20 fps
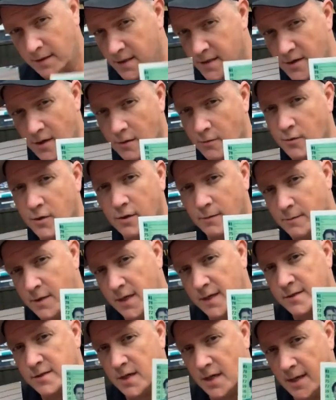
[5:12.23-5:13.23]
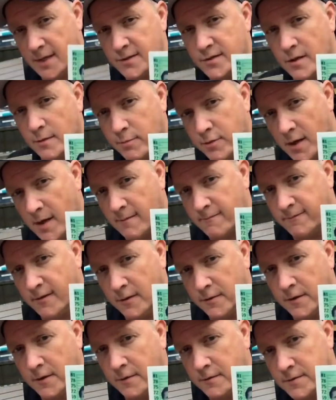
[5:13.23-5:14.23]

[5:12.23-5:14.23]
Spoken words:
aren't real mug shots, they're prop photos.